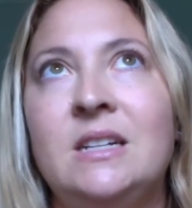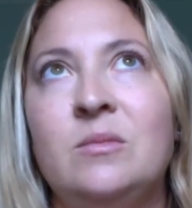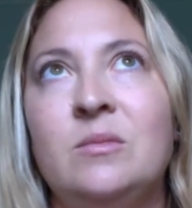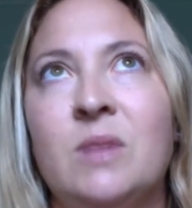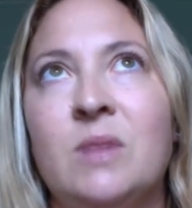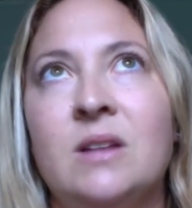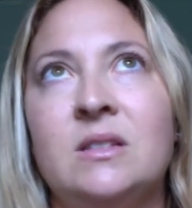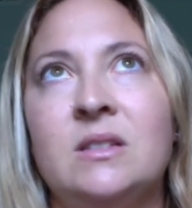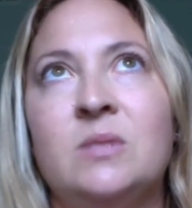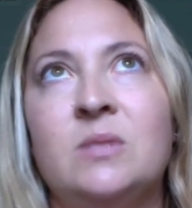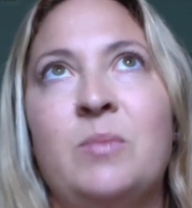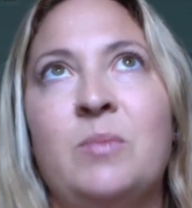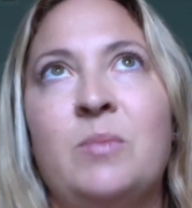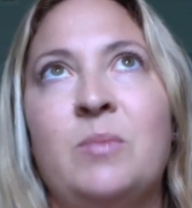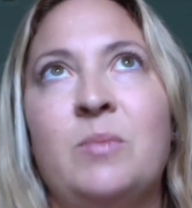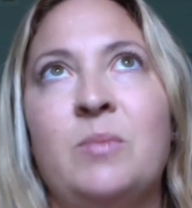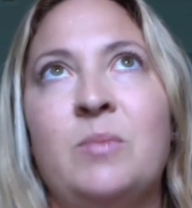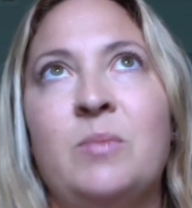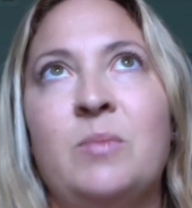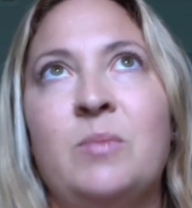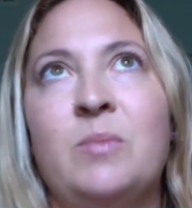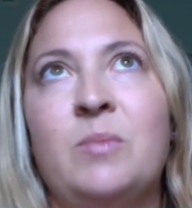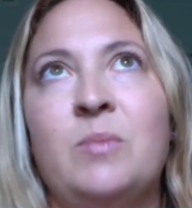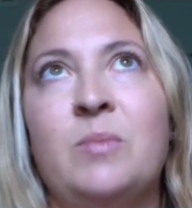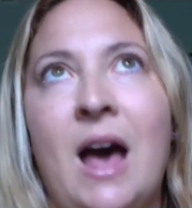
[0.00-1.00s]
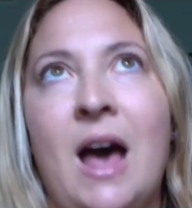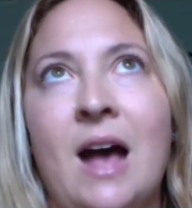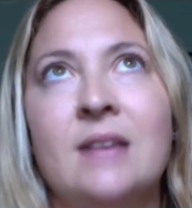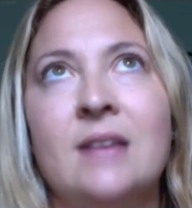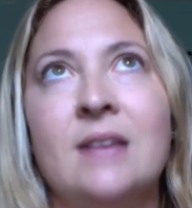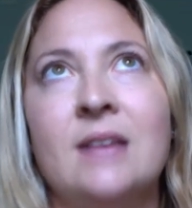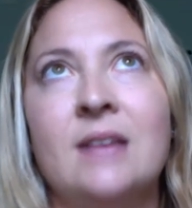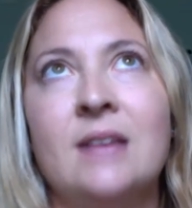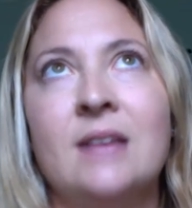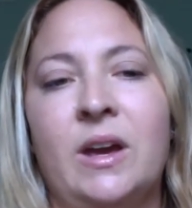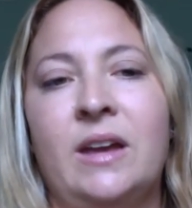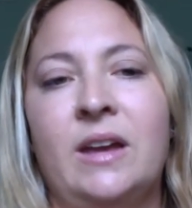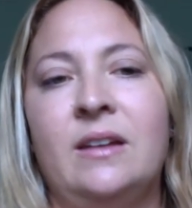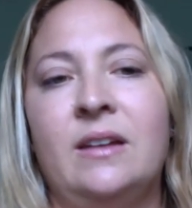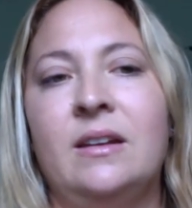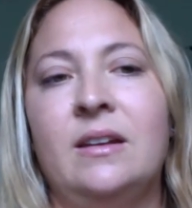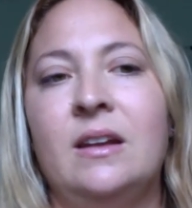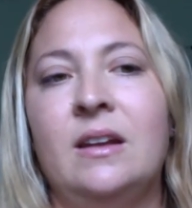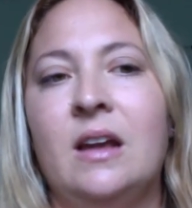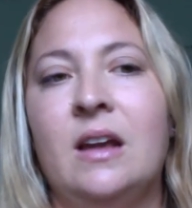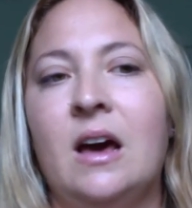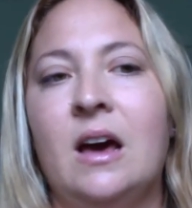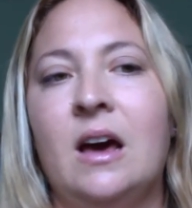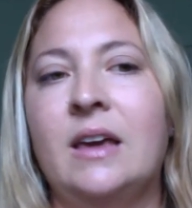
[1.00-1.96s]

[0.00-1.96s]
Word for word: months past point,